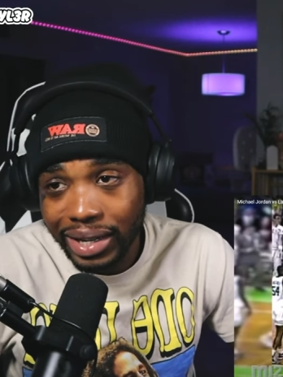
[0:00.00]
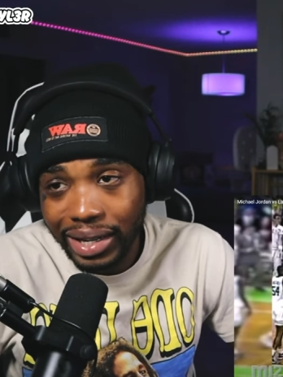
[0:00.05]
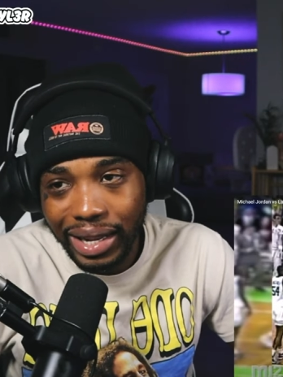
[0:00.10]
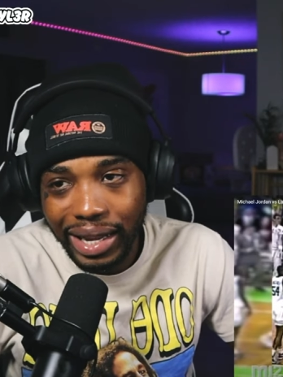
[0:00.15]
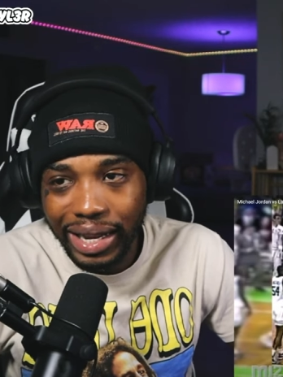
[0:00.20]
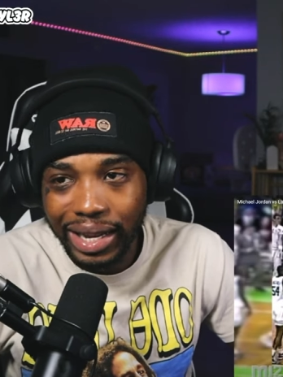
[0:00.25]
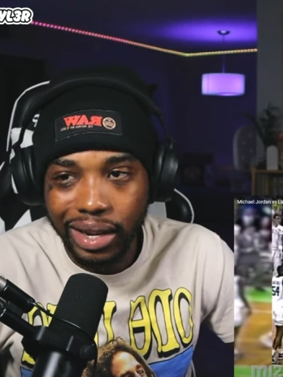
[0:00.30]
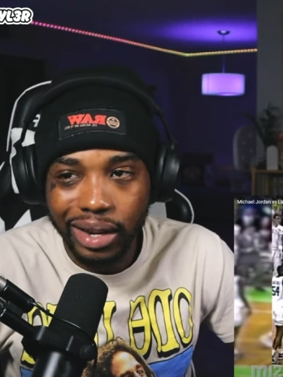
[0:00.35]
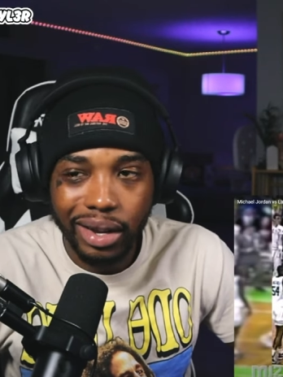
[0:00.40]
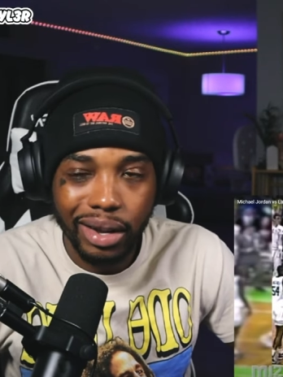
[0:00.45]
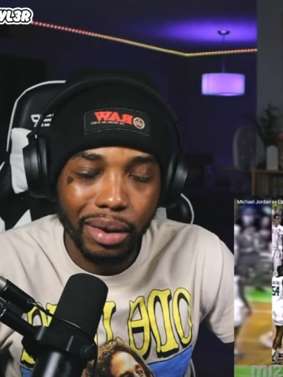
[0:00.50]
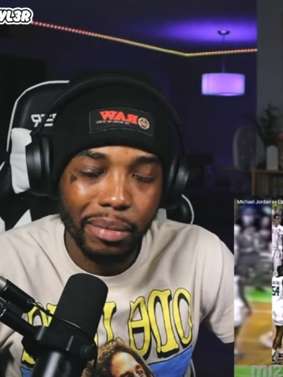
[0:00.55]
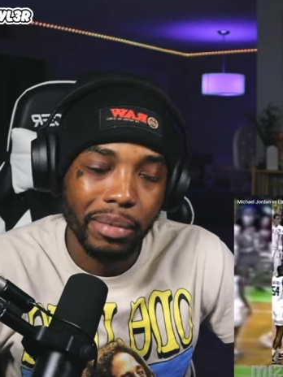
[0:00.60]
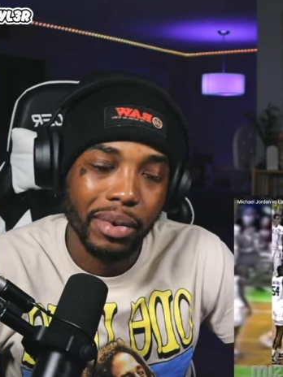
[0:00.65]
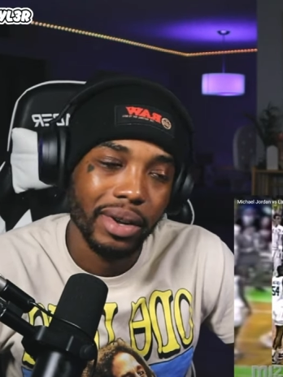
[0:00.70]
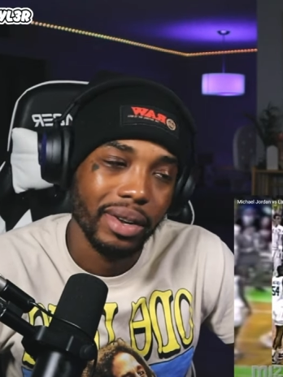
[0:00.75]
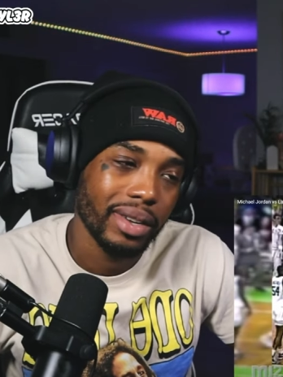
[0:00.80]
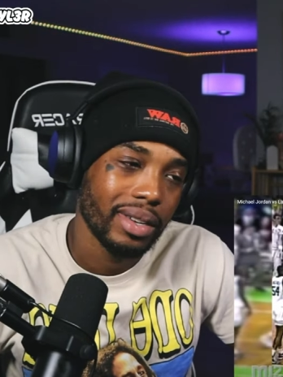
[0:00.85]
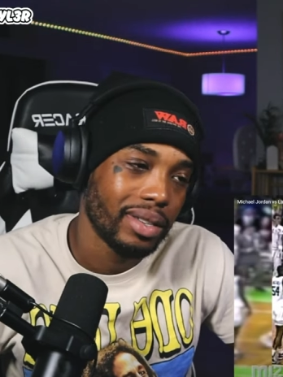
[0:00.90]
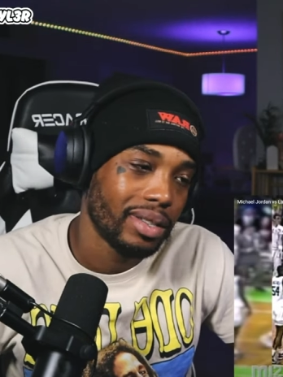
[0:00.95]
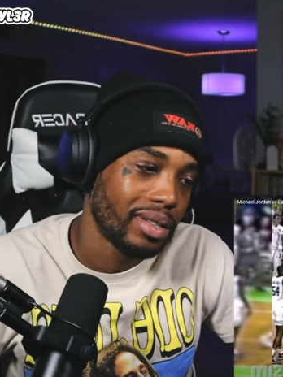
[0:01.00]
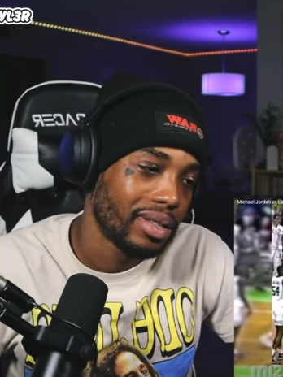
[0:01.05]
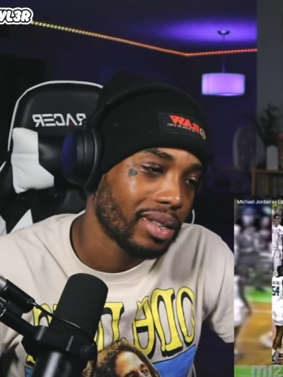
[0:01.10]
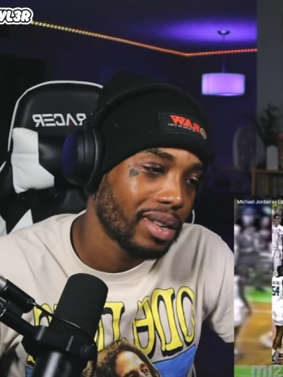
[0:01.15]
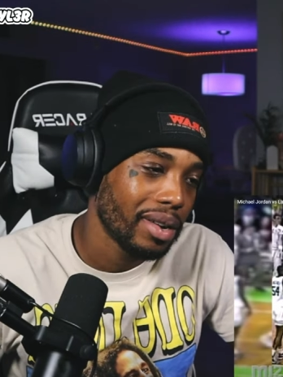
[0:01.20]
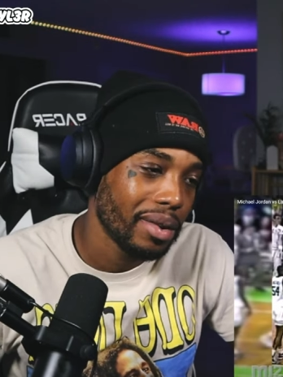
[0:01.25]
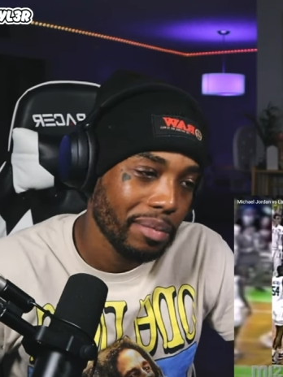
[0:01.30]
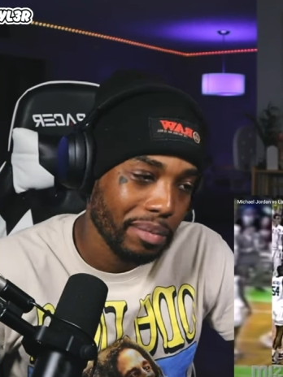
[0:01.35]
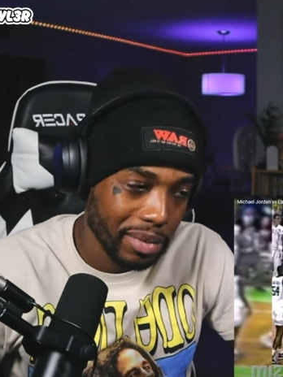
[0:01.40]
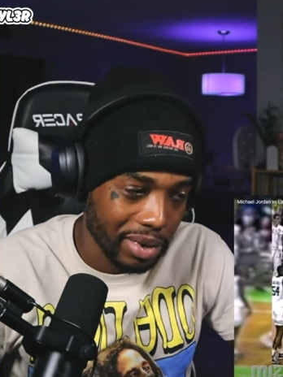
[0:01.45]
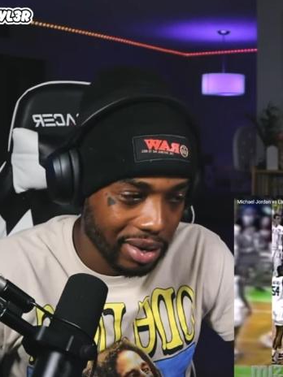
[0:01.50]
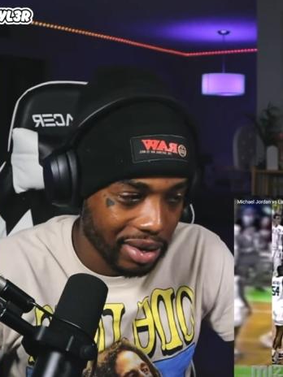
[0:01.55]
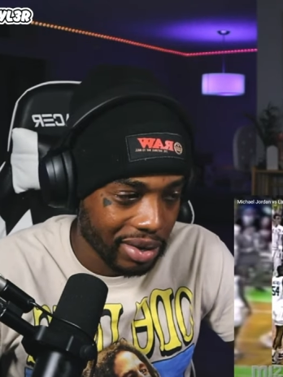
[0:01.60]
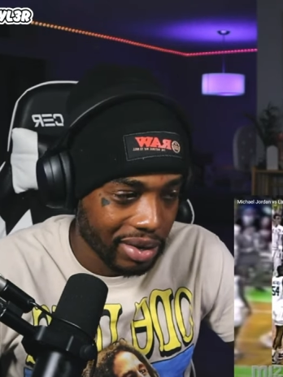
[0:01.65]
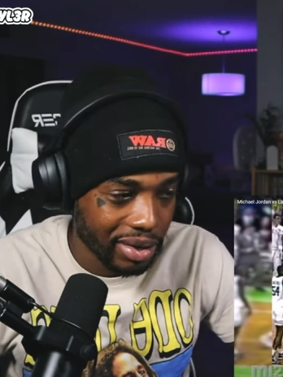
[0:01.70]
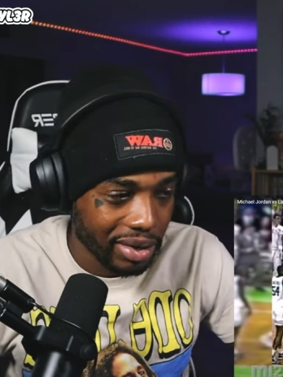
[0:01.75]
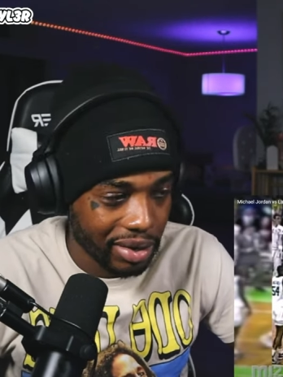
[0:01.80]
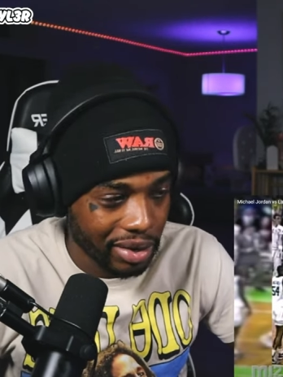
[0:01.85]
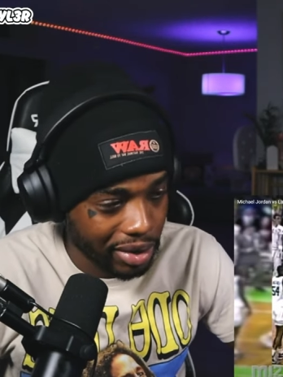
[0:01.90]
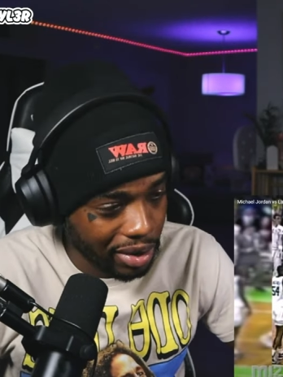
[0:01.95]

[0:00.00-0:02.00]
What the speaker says: like, come on. Come on.